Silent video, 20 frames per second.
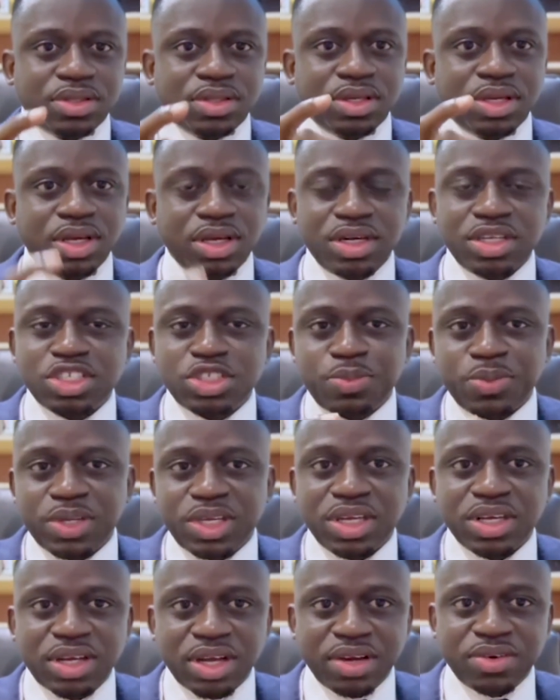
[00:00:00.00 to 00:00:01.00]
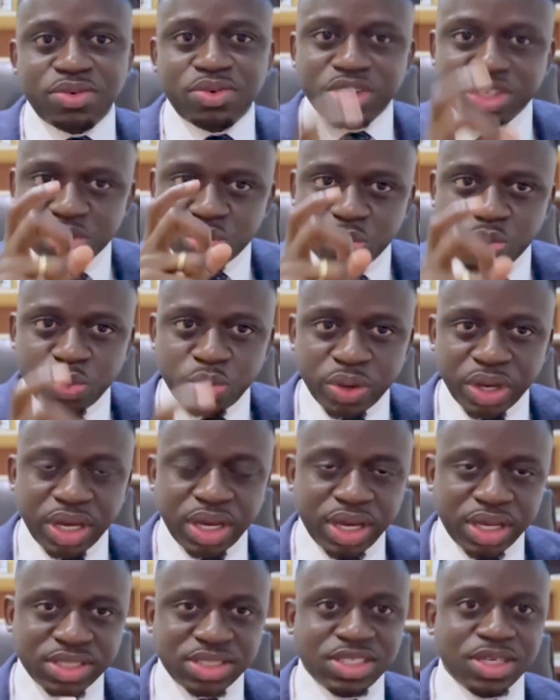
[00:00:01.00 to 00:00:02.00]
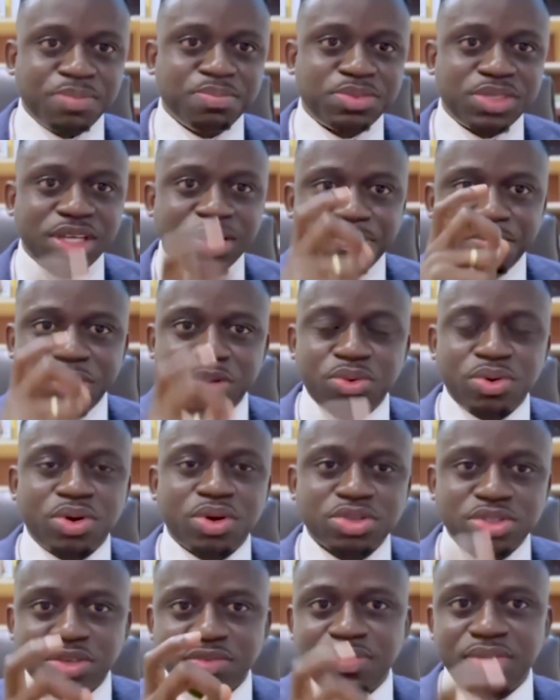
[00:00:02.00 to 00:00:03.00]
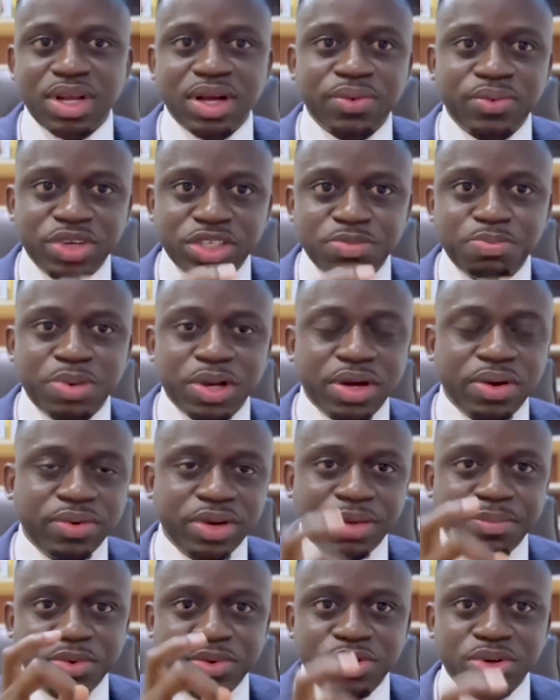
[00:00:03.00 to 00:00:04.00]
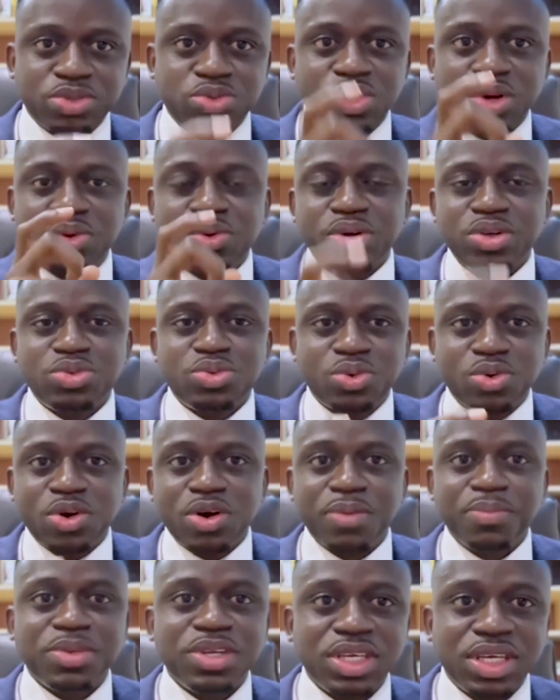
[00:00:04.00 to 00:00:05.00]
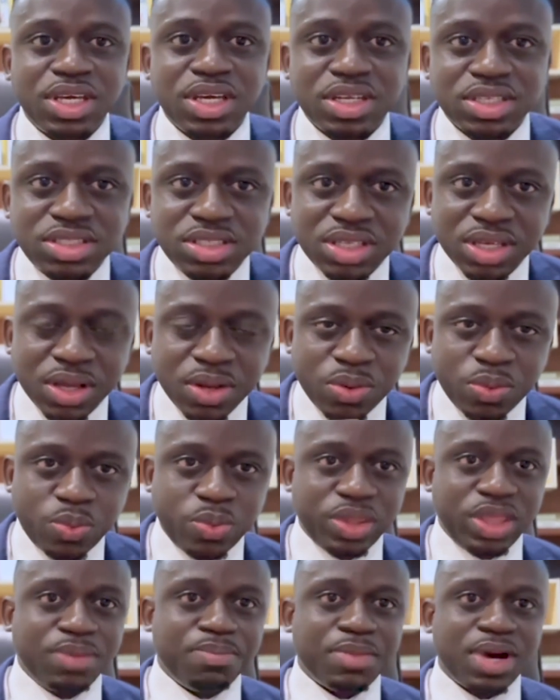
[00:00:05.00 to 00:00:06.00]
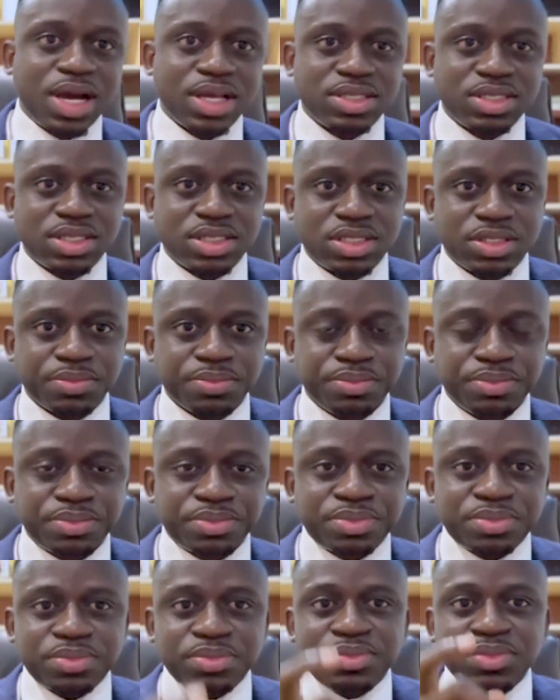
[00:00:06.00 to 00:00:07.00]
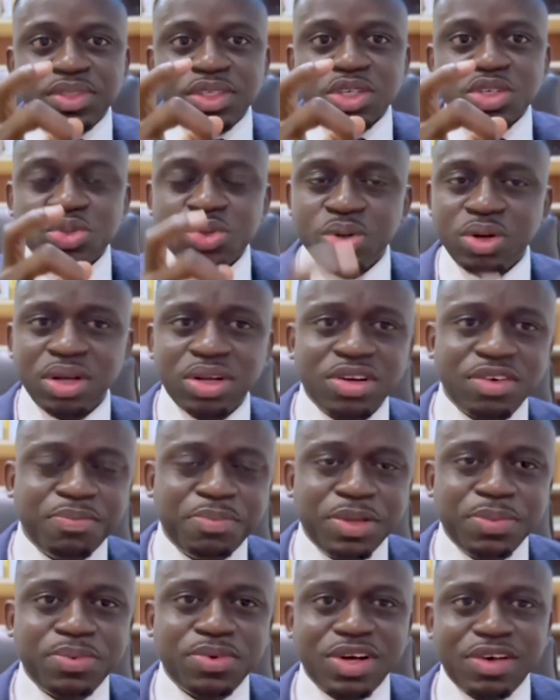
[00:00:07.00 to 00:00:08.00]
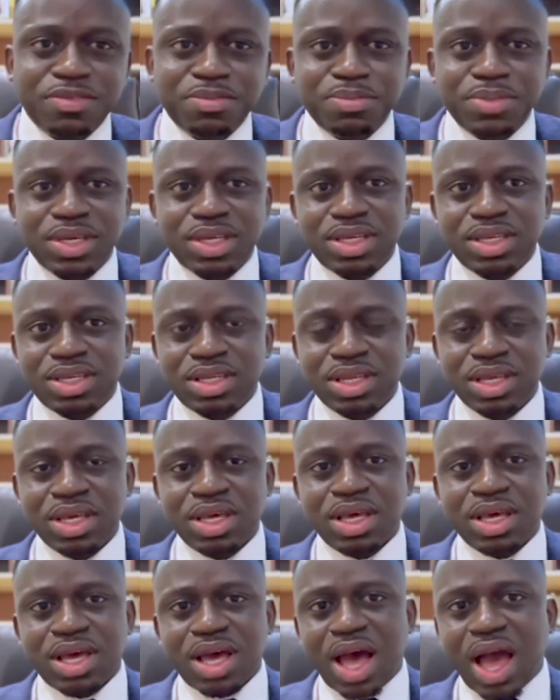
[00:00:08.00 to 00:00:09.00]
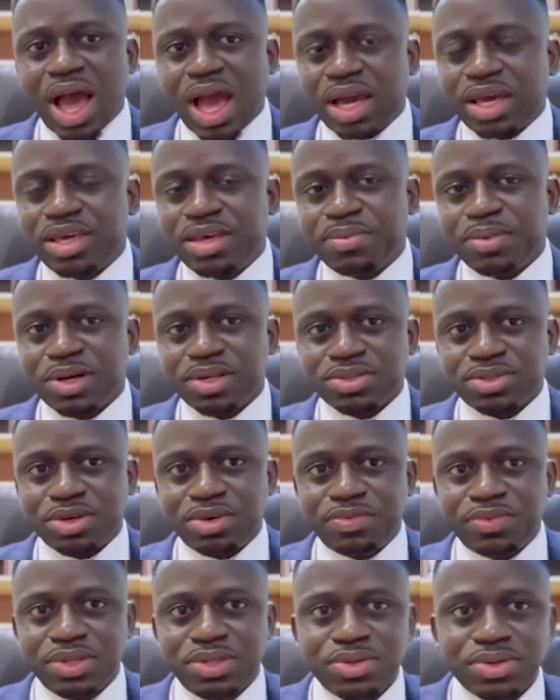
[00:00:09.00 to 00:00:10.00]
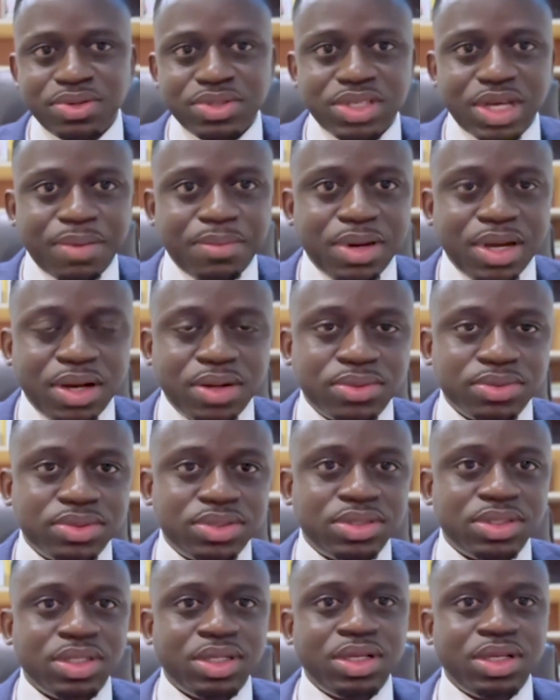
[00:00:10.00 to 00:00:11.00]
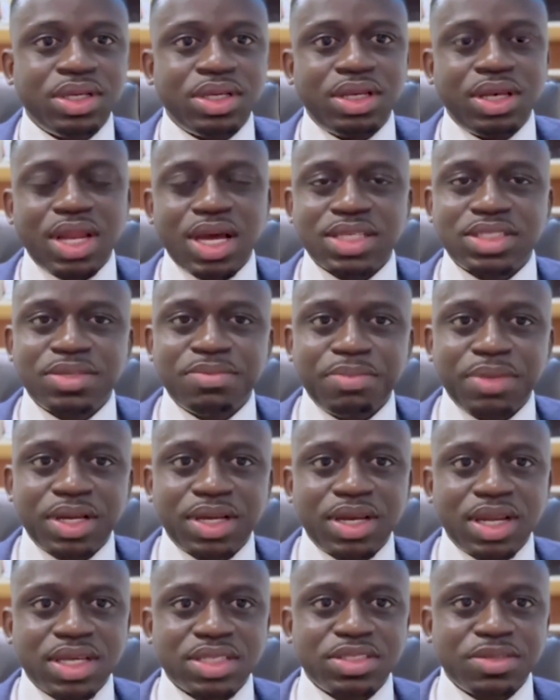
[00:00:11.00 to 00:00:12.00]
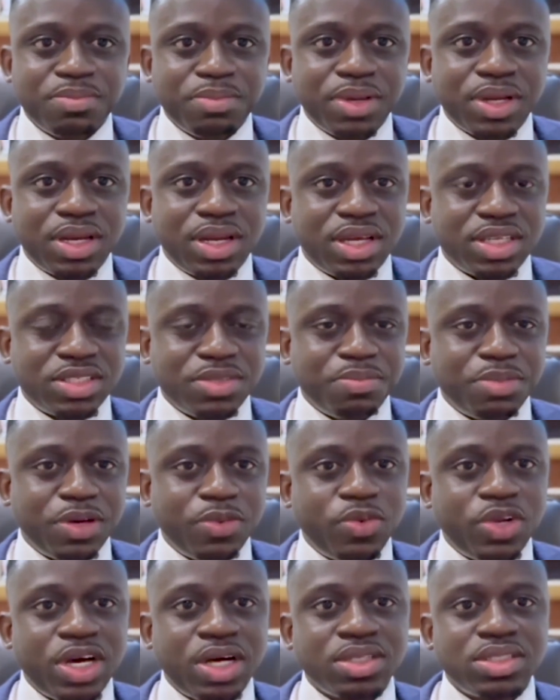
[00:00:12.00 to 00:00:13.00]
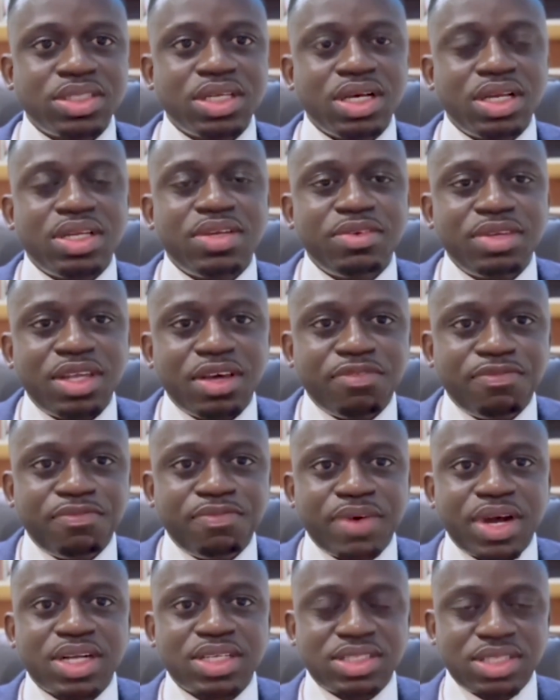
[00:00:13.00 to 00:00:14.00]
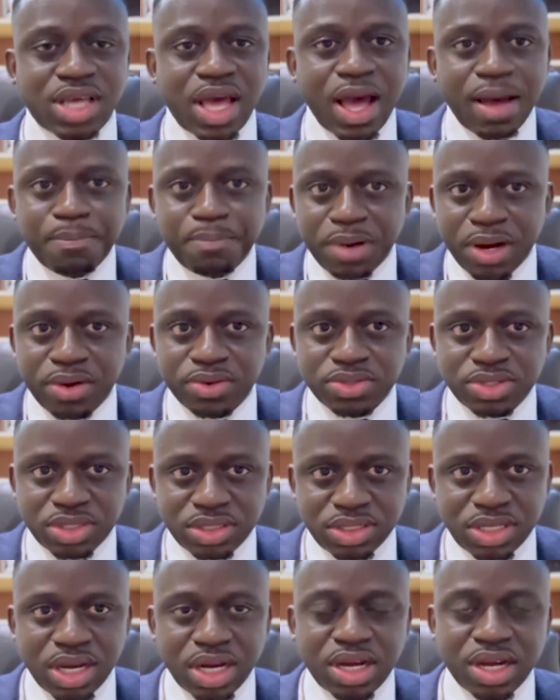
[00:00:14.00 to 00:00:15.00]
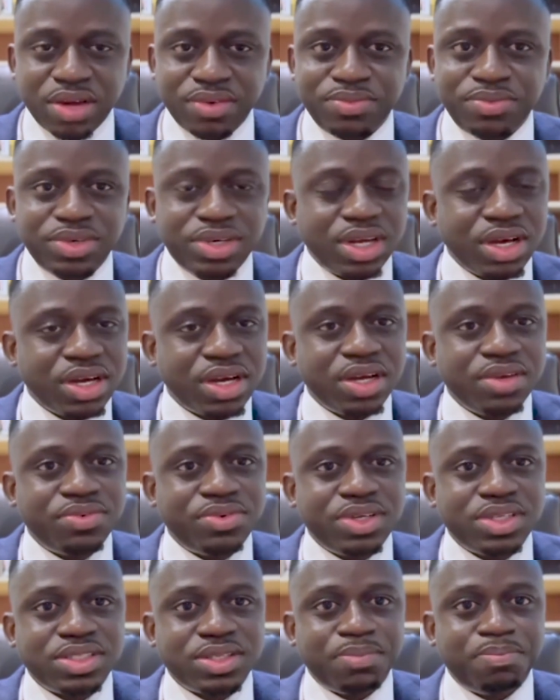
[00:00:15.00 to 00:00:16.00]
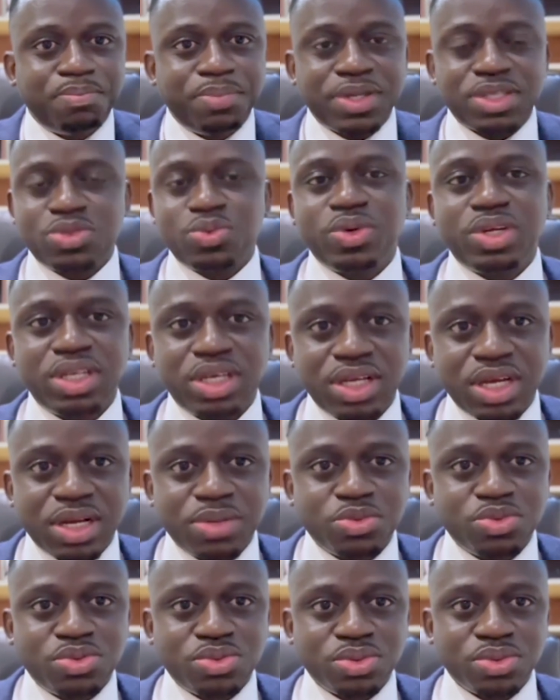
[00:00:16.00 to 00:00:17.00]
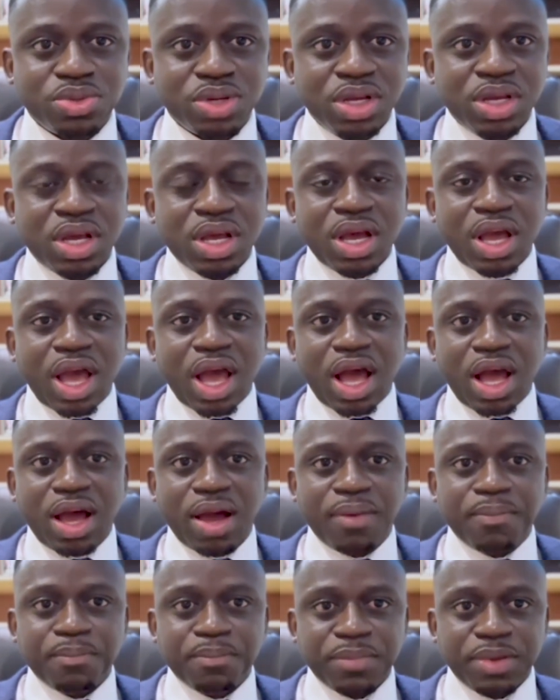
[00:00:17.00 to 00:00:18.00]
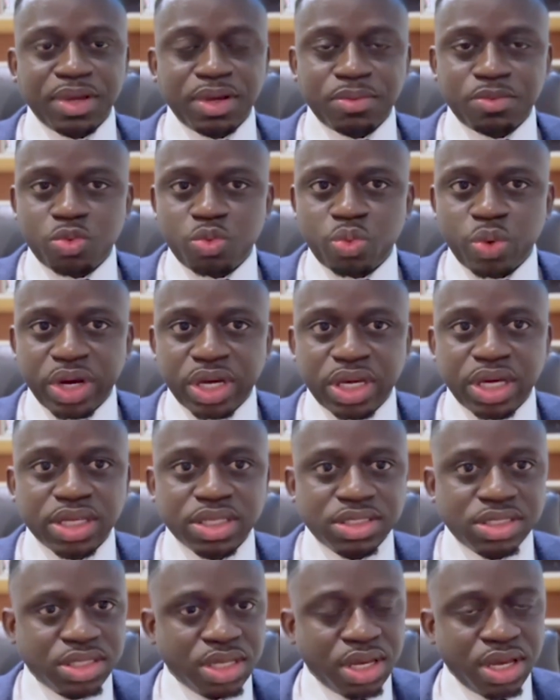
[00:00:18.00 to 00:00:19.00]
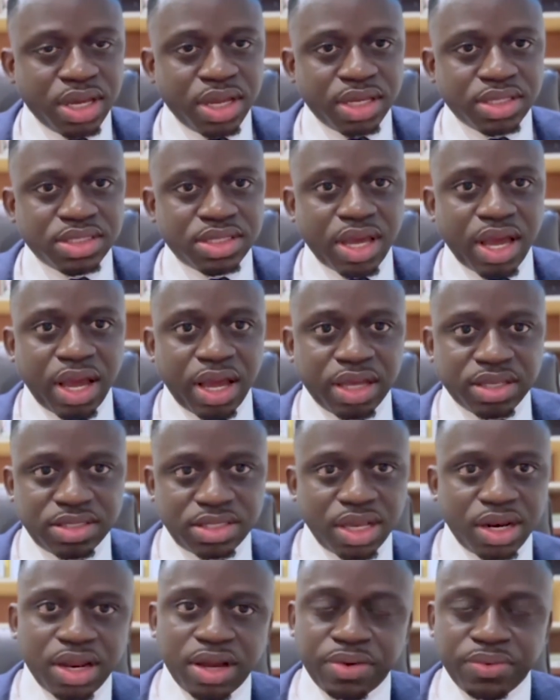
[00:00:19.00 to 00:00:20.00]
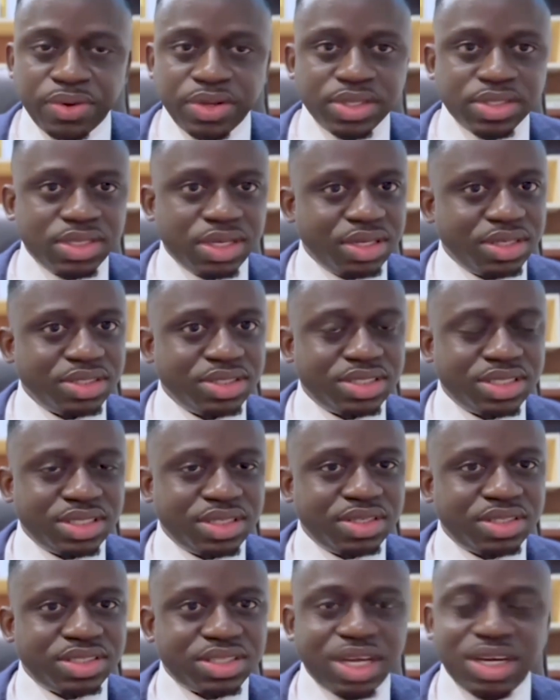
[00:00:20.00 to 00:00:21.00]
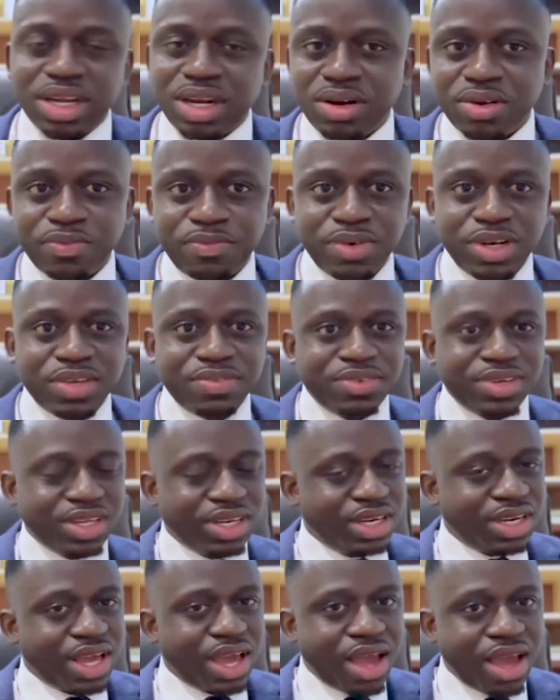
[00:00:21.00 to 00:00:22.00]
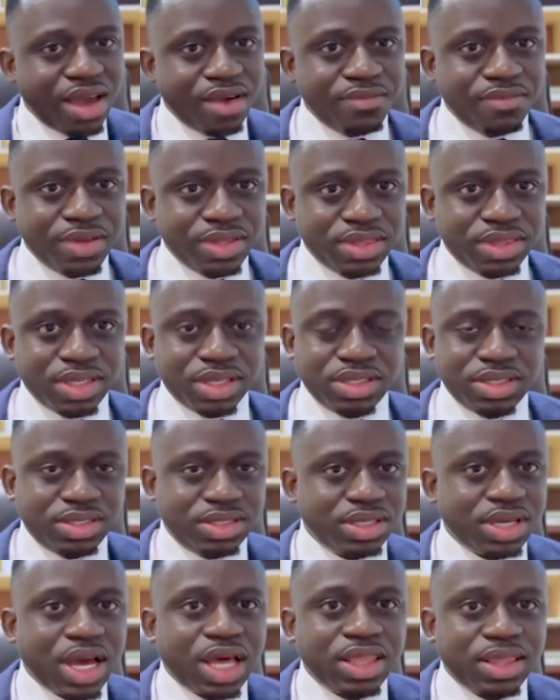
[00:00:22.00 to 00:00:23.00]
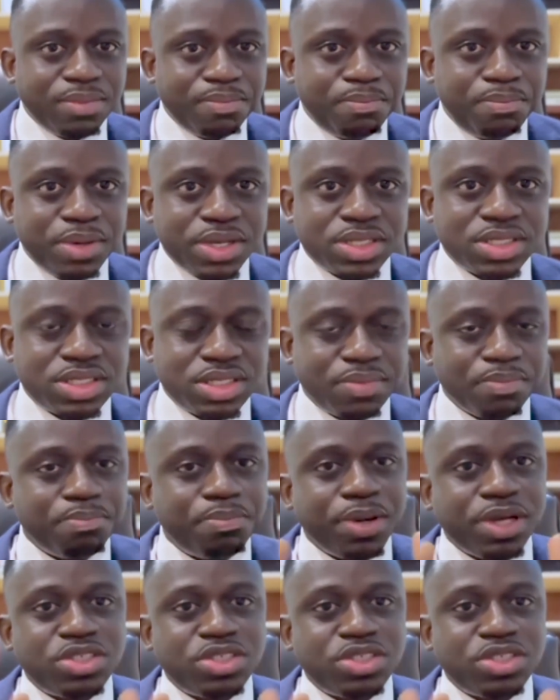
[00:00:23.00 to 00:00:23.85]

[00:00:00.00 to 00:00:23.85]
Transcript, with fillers: English speaking countries were exempted because of language barrier because you are going to communicate with the masses. So a lot of people are making arguments or videos about Luxembourg, Luxembourg, Luxembourg without telling the facts about that country. That country is the best when it comes to um, workers' uh, salaries and standard of living and everything. They are the best.